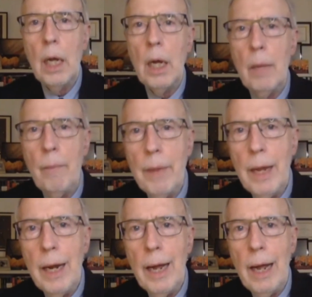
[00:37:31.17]

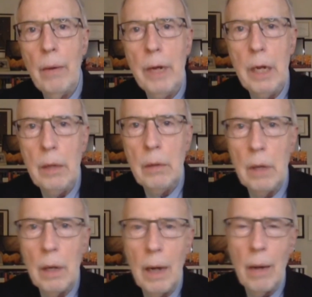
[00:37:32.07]
and how
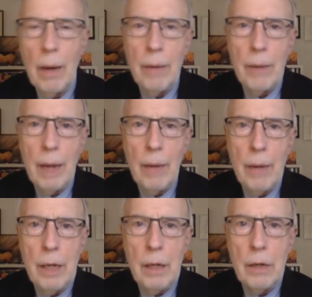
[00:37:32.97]

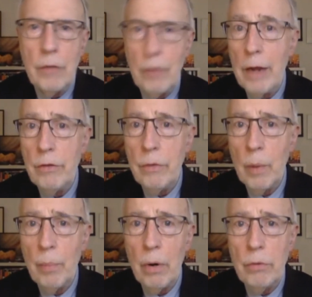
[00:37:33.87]
he decides
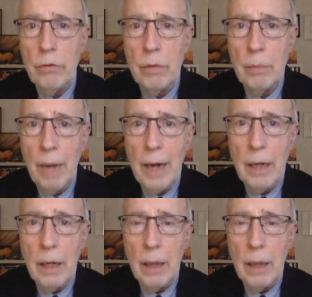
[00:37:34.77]
to approach Biden.